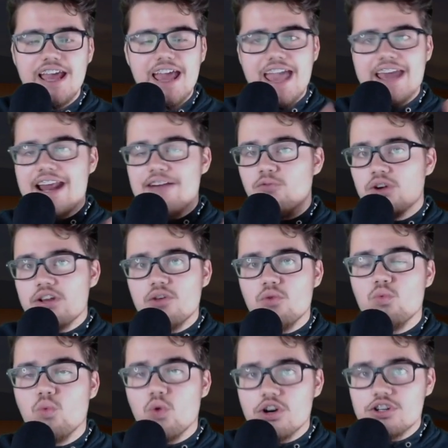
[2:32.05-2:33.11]
and have one of the
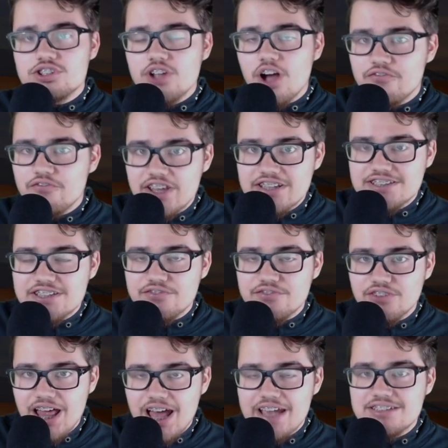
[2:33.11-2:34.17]
worst offensive
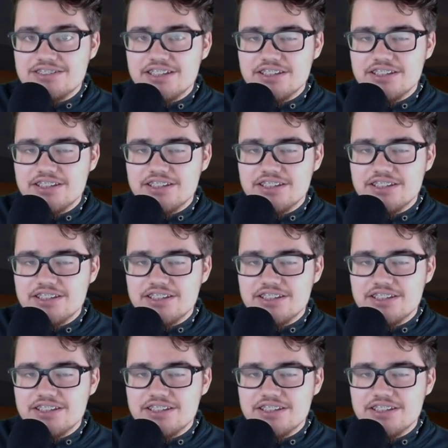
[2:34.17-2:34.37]
lines